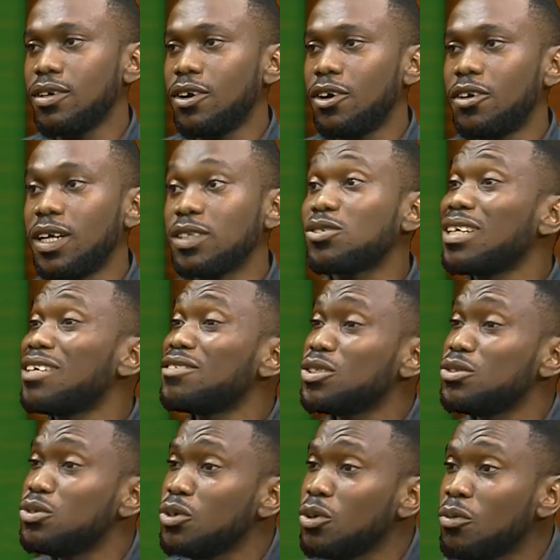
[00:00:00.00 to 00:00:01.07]
All right, so there is
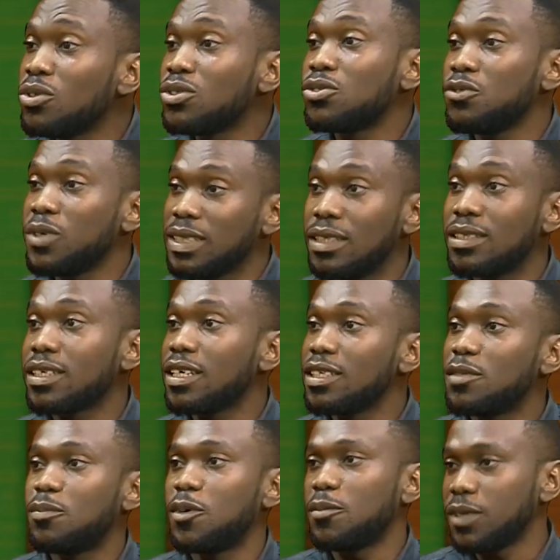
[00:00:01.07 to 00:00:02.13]
no one to raise these
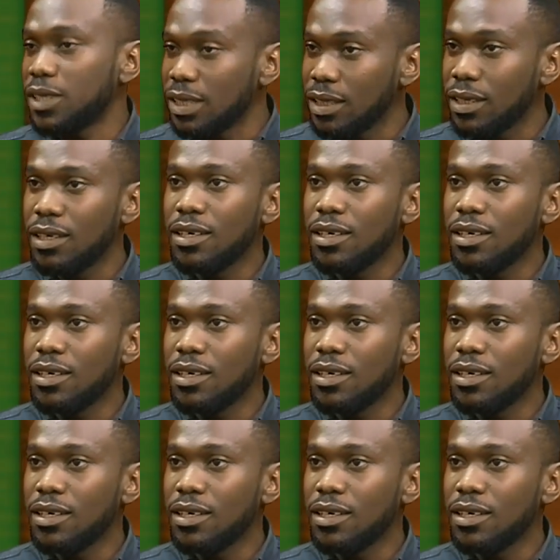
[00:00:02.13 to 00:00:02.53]
kids properly.